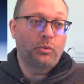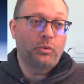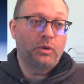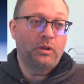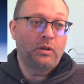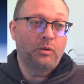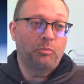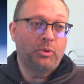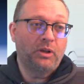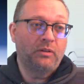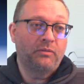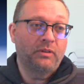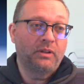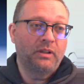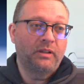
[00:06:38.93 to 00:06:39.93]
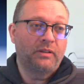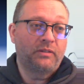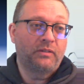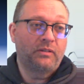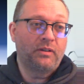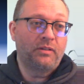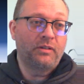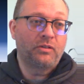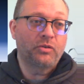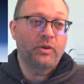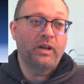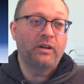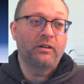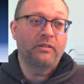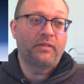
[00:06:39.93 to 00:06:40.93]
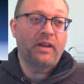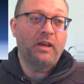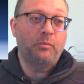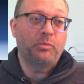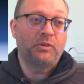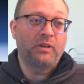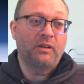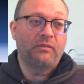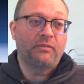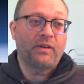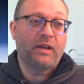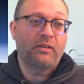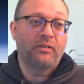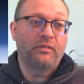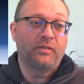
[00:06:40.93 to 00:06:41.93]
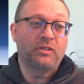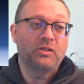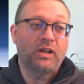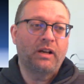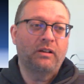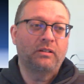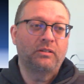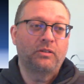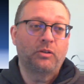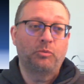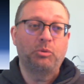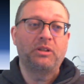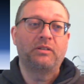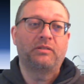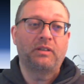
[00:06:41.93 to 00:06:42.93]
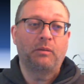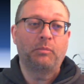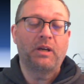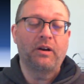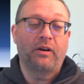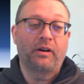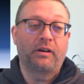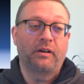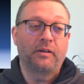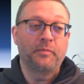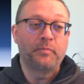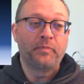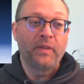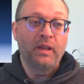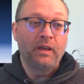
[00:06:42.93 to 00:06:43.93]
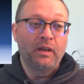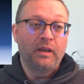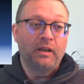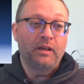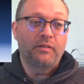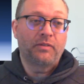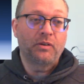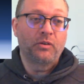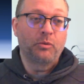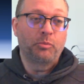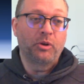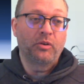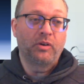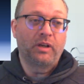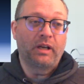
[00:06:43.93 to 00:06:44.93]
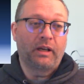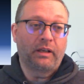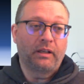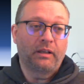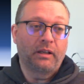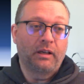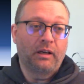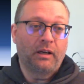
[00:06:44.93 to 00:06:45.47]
the above list, the trainer of apes and father of a child could be the same character, if the group agreed on it.